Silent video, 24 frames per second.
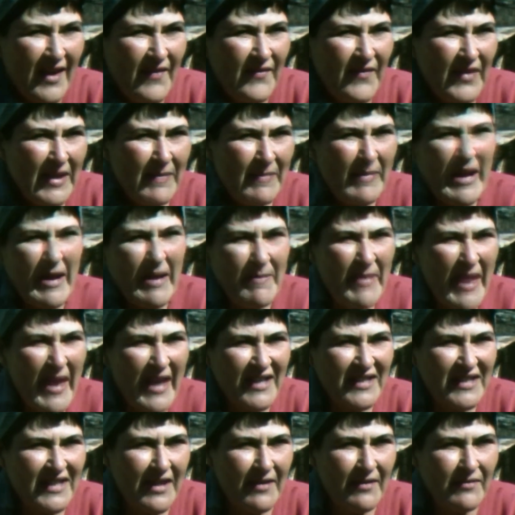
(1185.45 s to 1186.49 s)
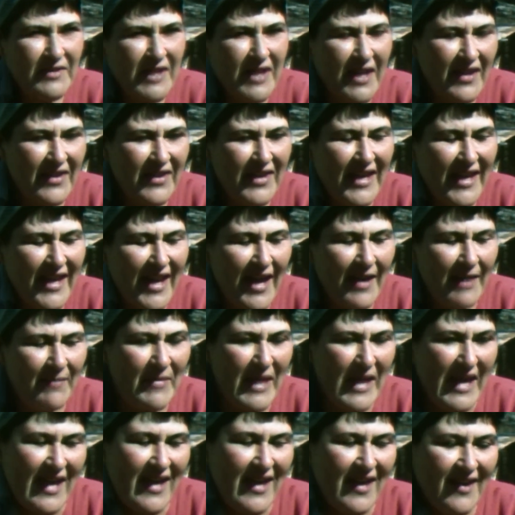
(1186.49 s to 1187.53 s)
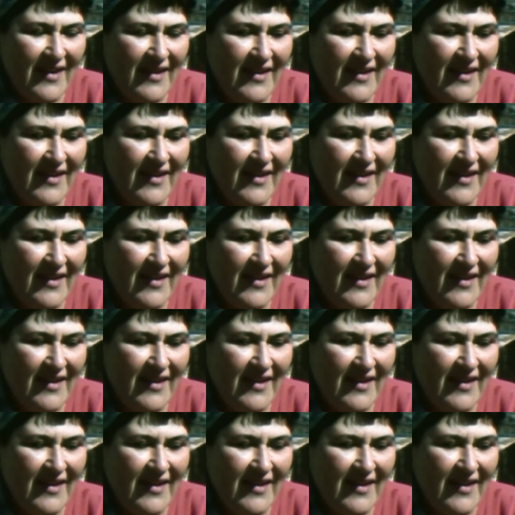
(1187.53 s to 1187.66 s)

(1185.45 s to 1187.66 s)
anybody back out, think on me.